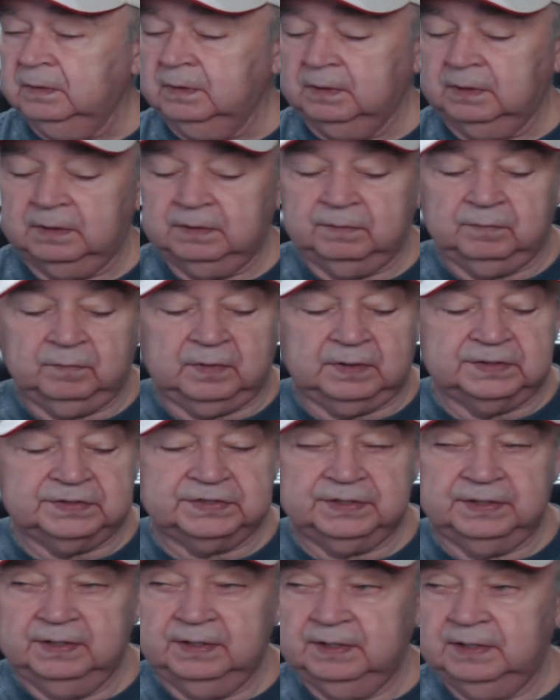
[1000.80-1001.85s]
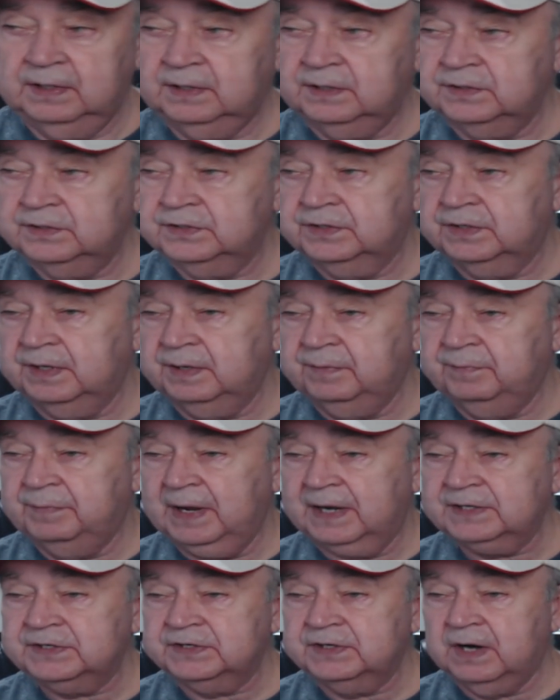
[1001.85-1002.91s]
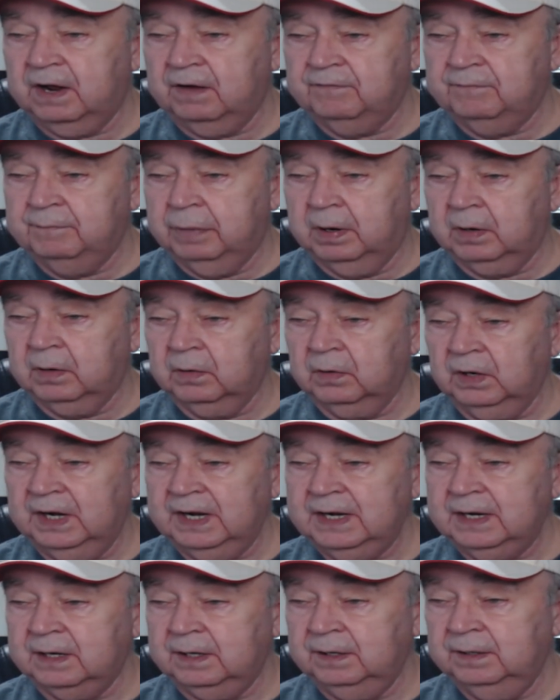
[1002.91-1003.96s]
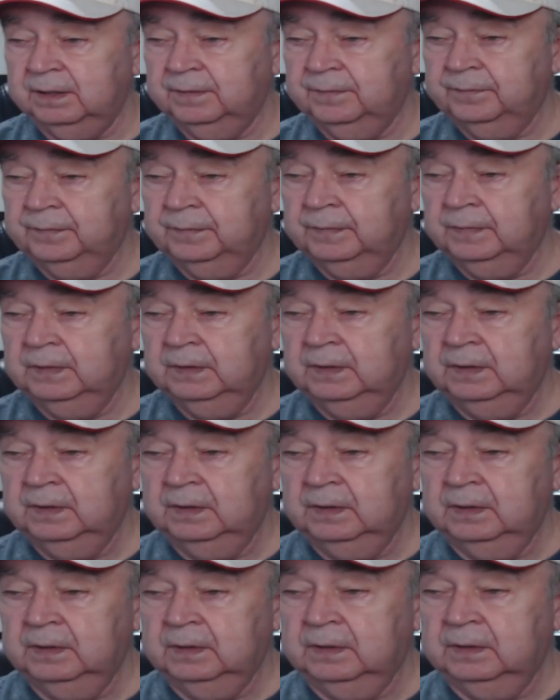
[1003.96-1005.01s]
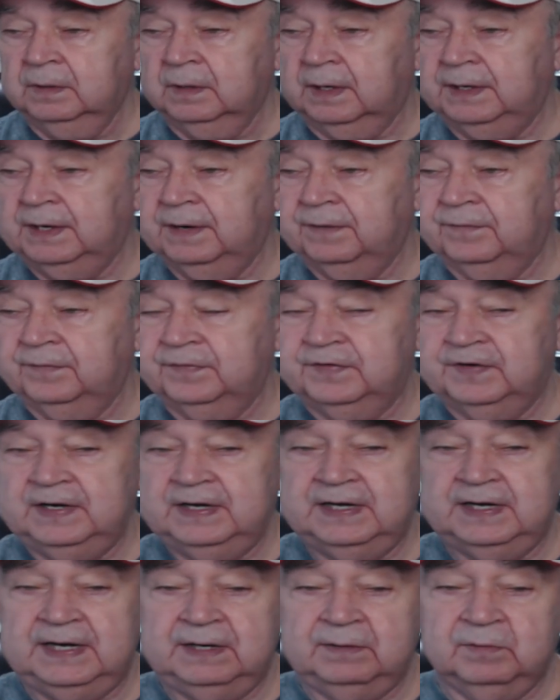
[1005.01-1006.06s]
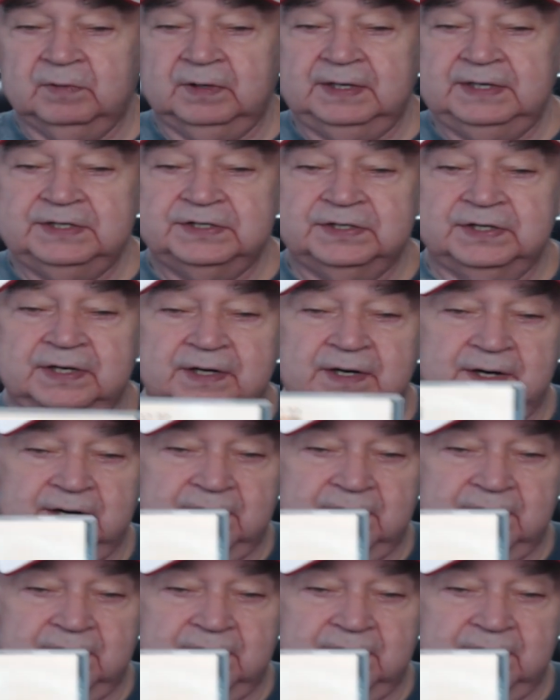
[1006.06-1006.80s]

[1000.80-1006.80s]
and is the Best of Berlin, a CD released in